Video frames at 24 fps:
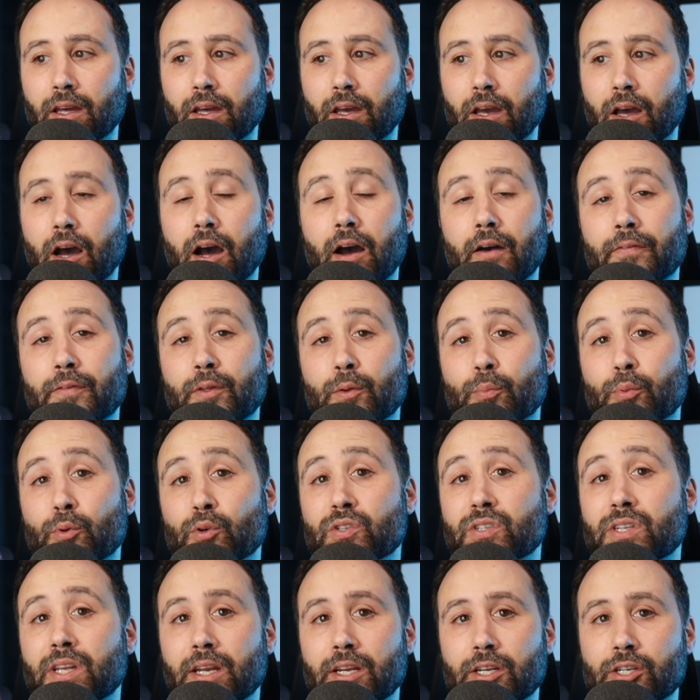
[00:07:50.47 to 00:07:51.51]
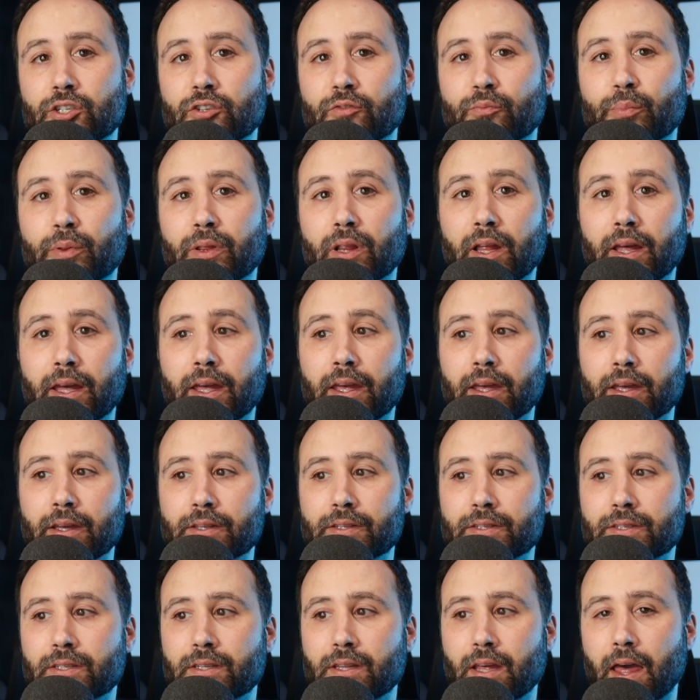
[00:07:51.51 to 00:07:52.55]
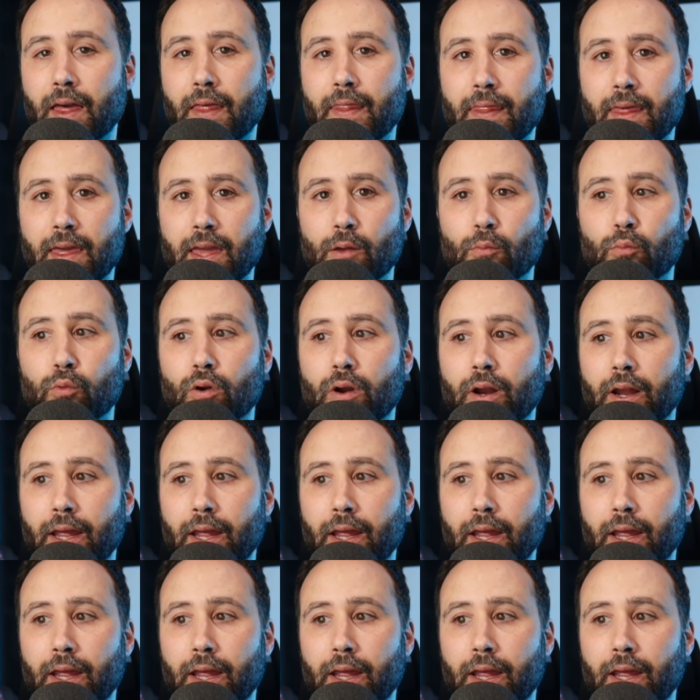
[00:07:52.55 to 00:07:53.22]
of the percentage of plays that they were